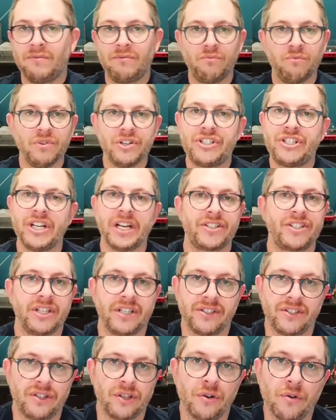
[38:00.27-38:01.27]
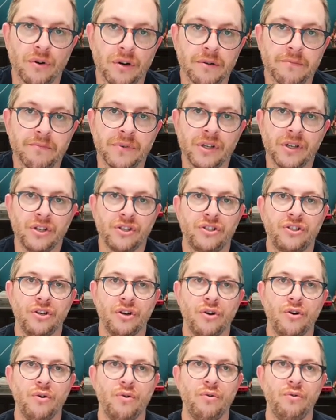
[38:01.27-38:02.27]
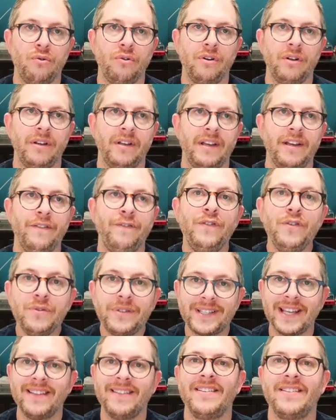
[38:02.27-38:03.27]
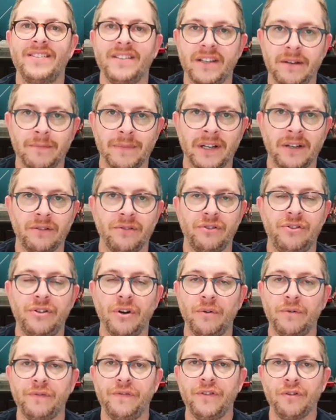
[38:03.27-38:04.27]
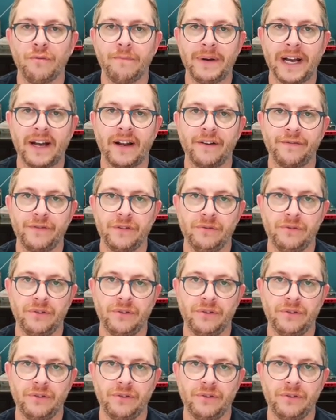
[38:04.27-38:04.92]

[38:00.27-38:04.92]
rejection is the norm. So if you send this email, don't feel bad if you